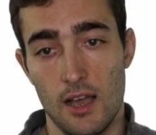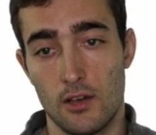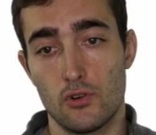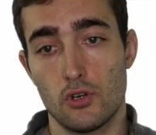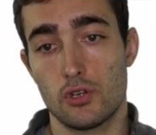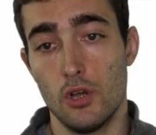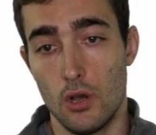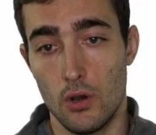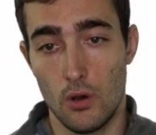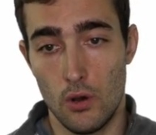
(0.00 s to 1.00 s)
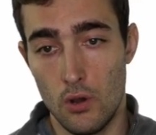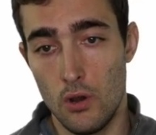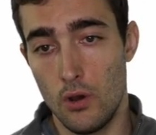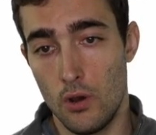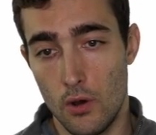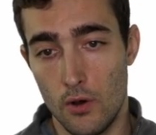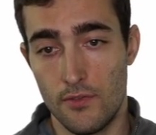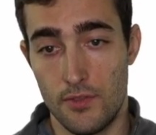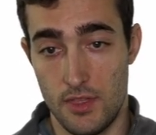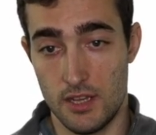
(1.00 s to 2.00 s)
across all
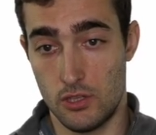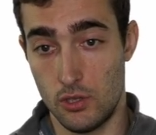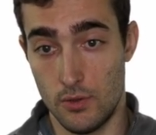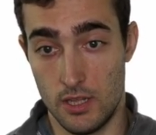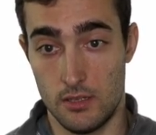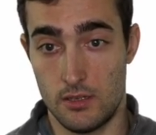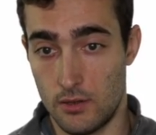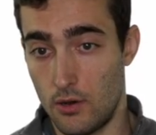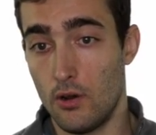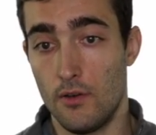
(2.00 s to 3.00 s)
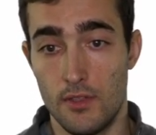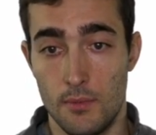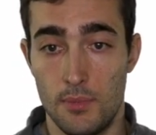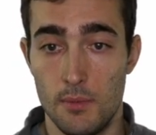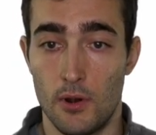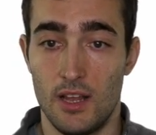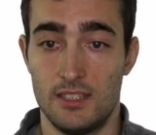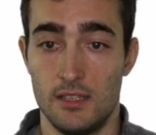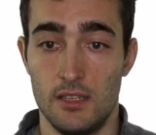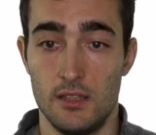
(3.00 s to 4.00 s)
of the students, all of the people
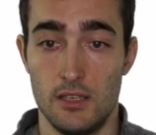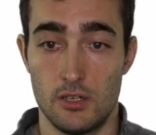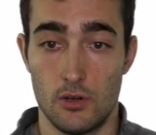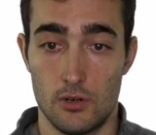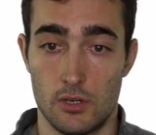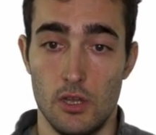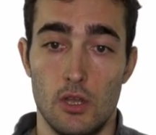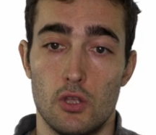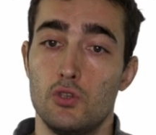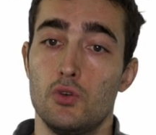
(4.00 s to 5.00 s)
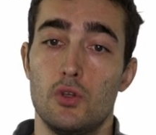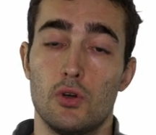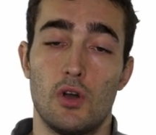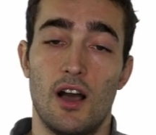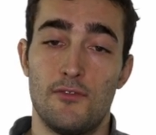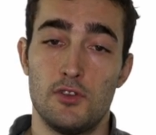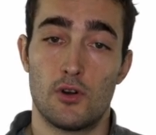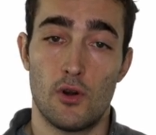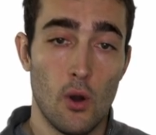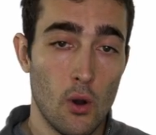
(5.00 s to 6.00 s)
attending this course. You don't have
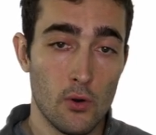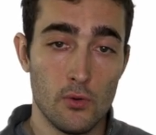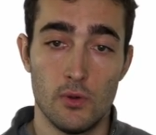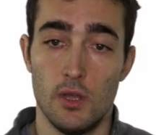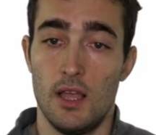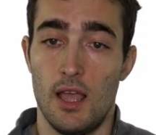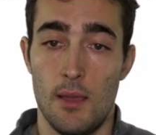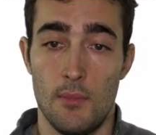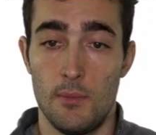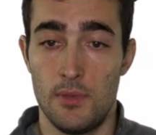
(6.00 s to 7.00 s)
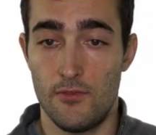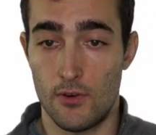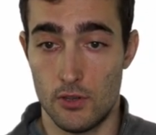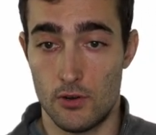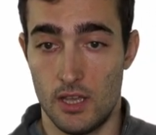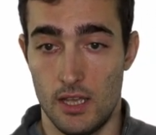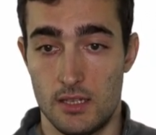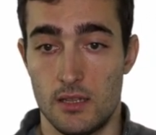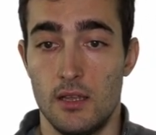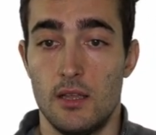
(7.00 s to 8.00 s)
your own MLP for your
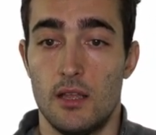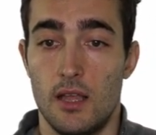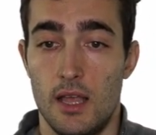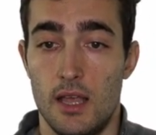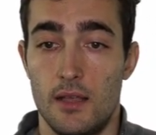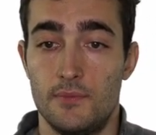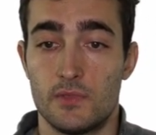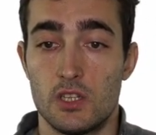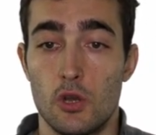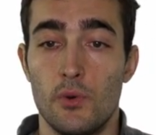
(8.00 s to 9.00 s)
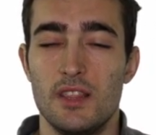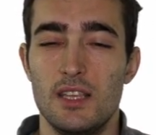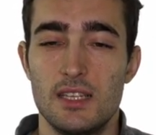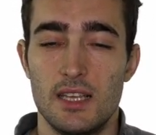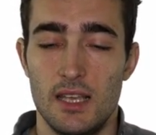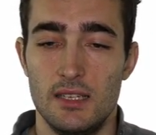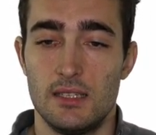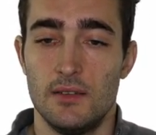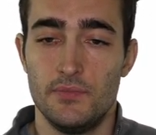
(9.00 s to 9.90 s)
case. So in this case,